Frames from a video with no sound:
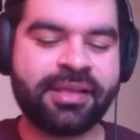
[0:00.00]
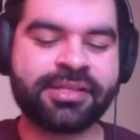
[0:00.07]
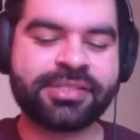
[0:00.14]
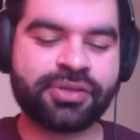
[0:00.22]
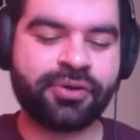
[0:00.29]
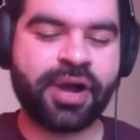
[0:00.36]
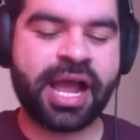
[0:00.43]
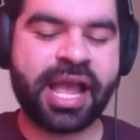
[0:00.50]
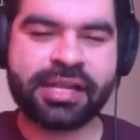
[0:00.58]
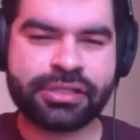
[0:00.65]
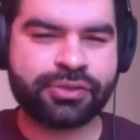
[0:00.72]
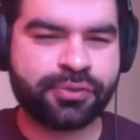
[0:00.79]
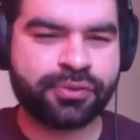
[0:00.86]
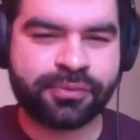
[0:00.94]
So I
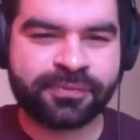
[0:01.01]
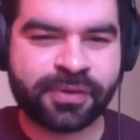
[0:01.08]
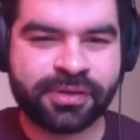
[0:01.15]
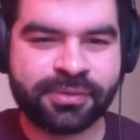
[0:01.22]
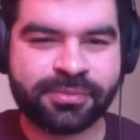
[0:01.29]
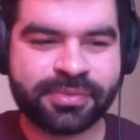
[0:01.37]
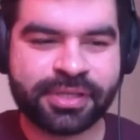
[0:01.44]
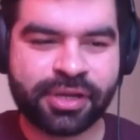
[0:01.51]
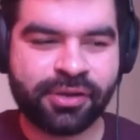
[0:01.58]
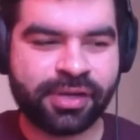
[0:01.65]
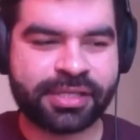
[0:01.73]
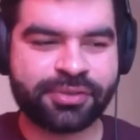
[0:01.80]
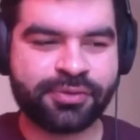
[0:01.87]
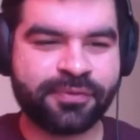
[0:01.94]
had two firms
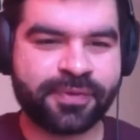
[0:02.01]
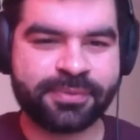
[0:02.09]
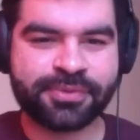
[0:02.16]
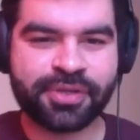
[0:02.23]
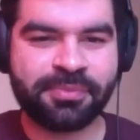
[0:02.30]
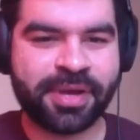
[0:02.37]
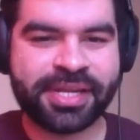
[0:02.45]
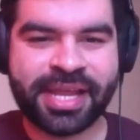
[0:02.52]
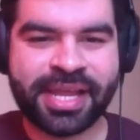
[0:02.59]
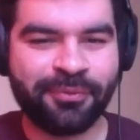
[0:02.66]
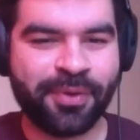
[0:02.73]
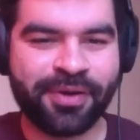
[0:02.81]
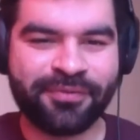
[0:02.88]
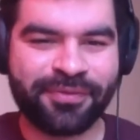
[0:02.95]
on Monday
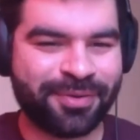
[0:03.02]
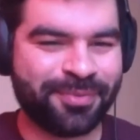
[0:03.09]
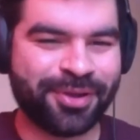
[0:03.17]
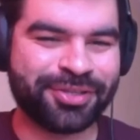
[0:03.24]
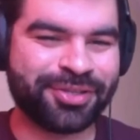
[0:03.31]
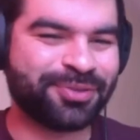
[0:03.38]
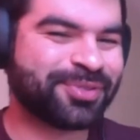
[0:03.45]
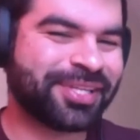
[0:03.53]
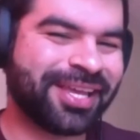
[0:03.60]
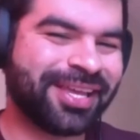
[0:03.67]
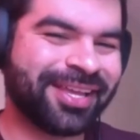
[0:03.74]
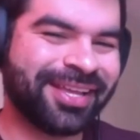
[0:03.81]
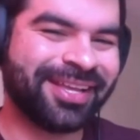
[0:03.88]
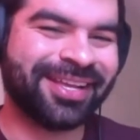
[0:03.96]
and one firm on Tuesday.
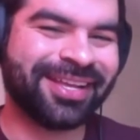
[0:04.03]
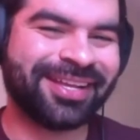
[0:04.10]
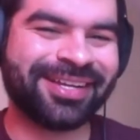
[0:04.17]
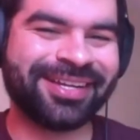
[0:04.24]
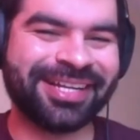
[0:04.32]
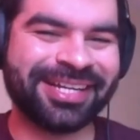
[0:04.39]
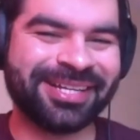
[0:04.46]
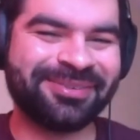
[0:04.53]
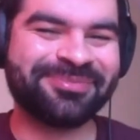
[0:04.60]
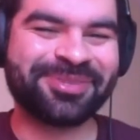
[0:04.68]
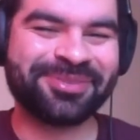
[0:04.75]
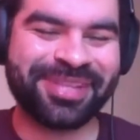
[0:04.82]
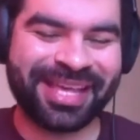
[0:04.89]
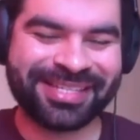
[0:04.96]

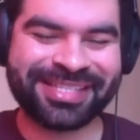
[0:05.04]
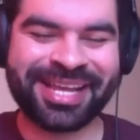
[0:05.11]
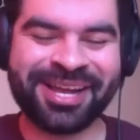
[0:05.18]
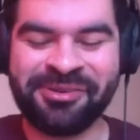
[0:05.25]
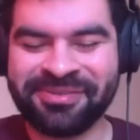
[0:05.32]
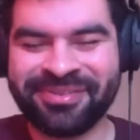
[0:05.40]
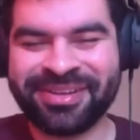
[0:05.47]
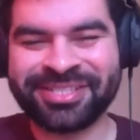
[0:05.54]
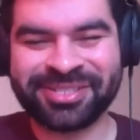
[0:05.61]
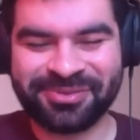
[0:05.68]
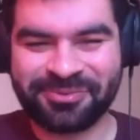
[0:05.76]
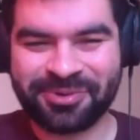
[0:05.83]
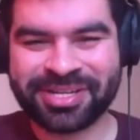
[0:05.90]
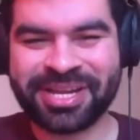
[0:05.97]
So that is how it
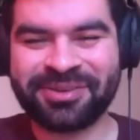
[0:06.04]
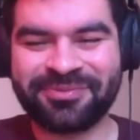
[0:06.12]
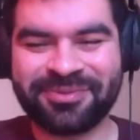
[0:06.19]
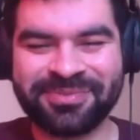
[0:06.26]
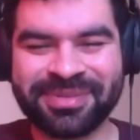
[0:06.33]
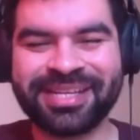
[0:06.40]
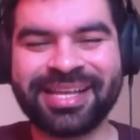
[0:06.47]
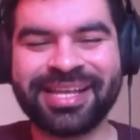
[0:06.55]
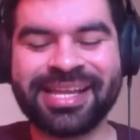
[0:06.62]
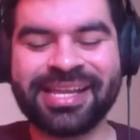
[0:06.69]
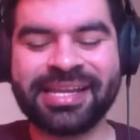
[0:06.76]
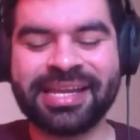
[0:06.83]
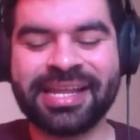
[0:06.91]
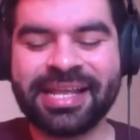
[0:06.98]
eventually worked out for me.
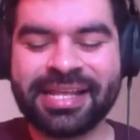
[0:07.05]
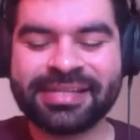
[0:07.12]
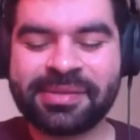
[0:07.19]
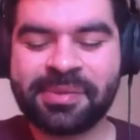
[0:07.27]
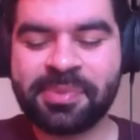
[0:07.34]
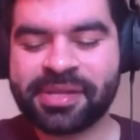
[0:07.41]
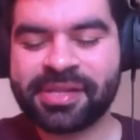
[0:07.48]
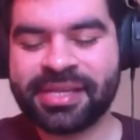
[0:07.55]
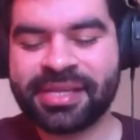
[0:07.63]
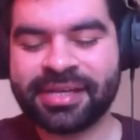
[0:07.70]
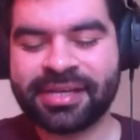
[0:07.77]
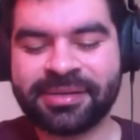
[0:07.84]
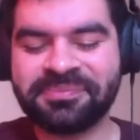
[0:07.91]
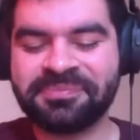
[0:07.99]
And typically,
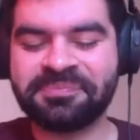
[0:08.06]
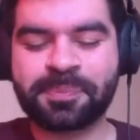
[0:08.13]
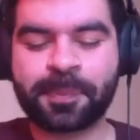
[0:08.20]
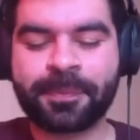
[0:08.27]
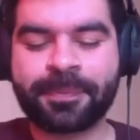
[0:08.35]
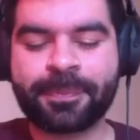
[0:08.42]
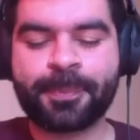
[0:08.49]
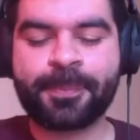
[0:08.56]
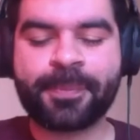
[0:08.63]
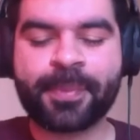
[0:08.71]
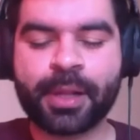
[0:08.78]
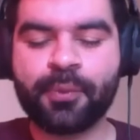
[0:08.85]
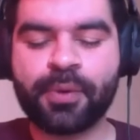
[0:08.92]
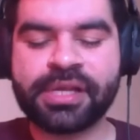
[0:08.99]

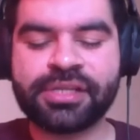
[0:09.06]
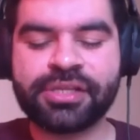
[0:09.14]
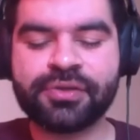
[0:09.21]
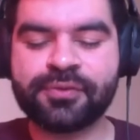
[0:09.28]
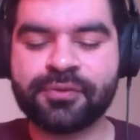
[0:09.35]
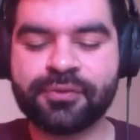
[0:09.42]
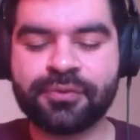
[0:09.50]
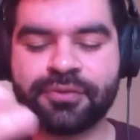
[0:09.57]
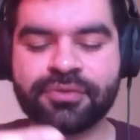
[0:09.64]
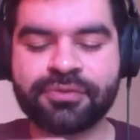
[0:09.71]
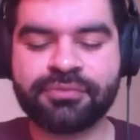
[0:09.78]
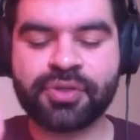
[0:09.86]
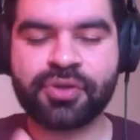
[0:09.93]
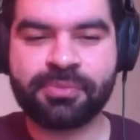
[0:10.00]
when
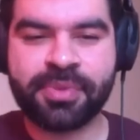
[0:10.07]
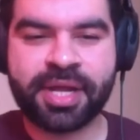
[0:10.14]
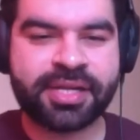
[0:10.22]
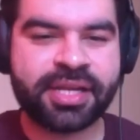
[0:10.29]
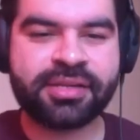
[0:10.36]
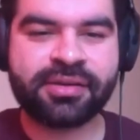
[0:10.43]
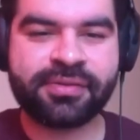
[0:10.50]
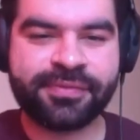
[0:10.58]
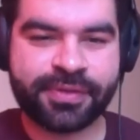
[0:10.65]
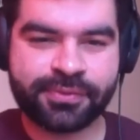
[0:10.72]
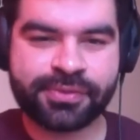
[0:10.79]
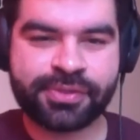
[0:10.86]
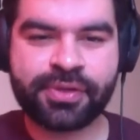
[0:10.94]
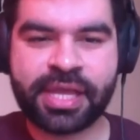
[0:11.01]
you do your Monday
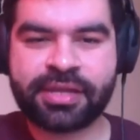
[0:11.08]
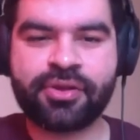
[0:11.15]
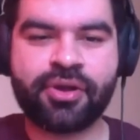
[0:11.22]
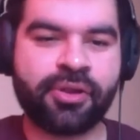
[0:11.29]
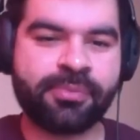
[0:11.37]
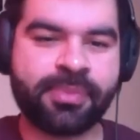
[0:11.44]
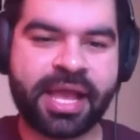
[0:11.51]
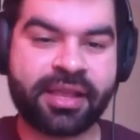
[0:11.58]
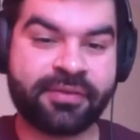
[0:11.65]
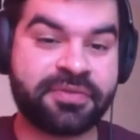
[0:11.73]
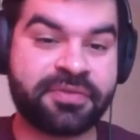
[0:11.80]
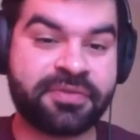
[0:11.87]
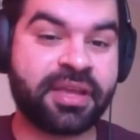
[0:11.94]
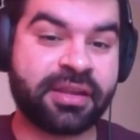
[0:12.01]
interviews, you get called back
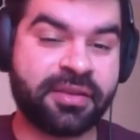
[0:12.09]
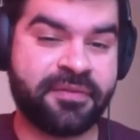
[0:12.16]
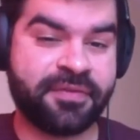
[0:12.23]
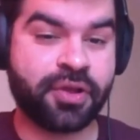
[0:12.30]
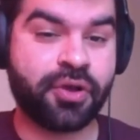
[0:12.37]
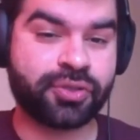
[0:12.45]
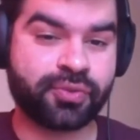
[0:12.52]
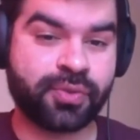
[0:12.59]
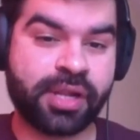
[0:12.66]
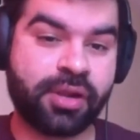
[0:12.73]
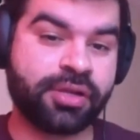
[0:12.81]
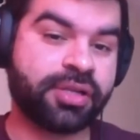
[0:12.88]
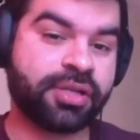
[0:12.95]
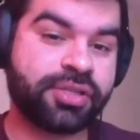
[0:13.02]
if it goes well
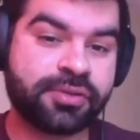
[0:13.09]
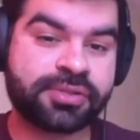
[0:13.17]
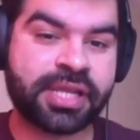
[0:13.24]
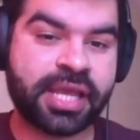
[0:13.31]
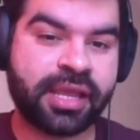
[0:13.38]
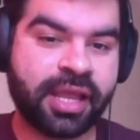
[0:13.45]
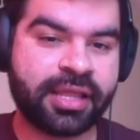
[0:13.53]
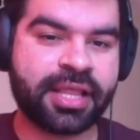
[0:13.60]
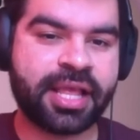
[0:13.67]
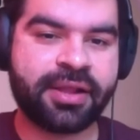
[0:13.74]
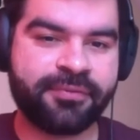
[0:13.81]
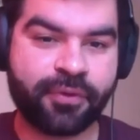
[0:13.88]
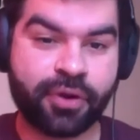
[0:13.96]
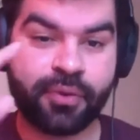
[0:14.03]
on a Tuesday and
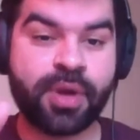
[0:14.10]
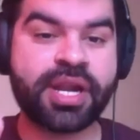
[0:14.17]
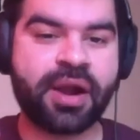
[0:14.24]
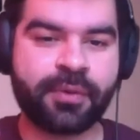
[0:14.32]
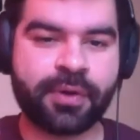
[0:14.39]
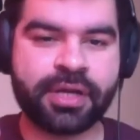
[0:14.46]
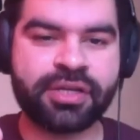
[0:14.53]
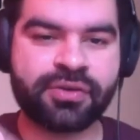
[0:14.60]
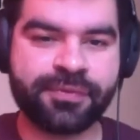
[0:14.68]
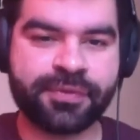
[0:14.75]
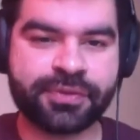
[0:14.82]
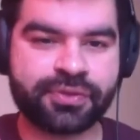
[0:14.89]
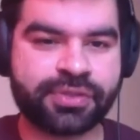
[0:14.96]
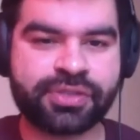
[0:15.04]
that for a 1-hour
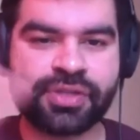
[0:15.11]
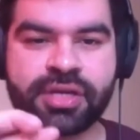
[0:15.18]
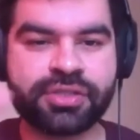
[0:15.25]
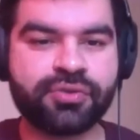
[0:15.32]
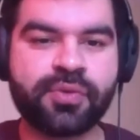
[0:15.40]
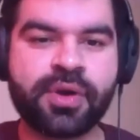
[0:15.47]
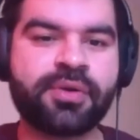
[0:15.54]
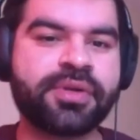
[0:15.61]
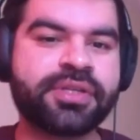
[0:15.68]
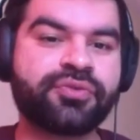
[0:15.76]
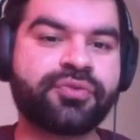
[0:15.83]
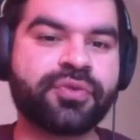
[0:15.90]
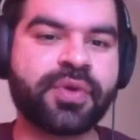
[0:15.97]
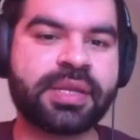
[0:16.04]
interview. So it's not a 2-hour
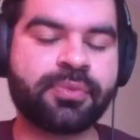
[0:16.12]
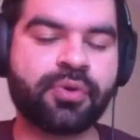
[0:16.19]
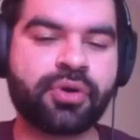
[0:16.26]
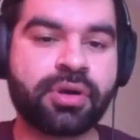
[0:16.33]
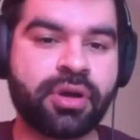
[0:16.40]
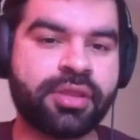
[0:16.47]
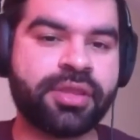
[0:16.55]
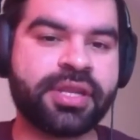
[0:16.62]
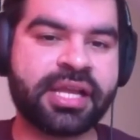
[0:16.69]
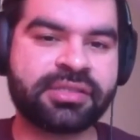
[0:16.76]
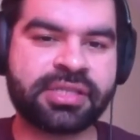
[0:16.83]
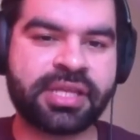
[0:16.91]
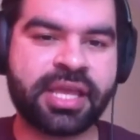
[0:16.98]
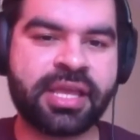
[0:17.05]
interview anymore on the
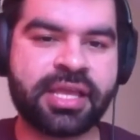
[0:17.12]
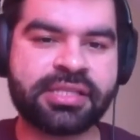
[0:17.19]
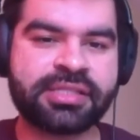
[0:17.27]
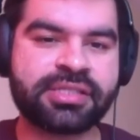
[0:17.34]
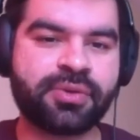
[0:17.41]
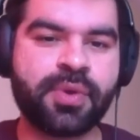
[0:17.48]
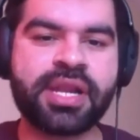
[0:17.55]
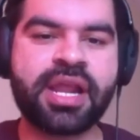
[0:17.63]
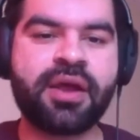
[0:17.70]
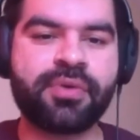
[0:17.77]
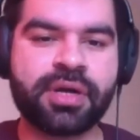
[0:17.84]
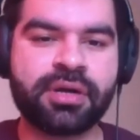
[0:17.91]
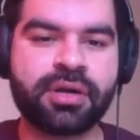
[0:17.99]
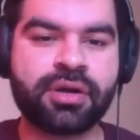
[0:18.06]
next day. It's a
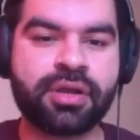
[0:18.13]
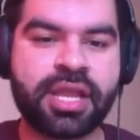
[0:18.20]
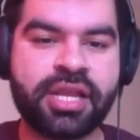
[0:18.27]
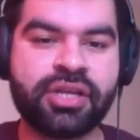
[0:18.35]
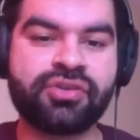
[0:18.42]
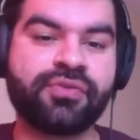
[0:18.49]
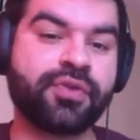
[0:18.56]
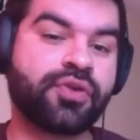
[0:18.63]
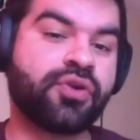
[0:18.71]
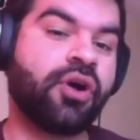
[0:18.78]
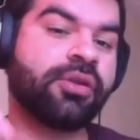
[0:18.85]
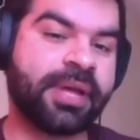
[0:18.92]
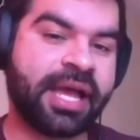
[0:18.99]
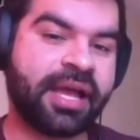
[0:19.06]
1-hour interview
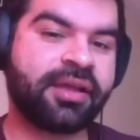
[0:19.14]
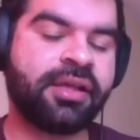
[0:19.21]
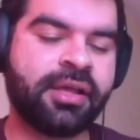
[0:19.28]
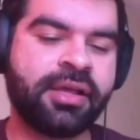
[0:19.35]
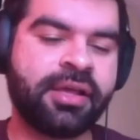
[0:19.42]
callback.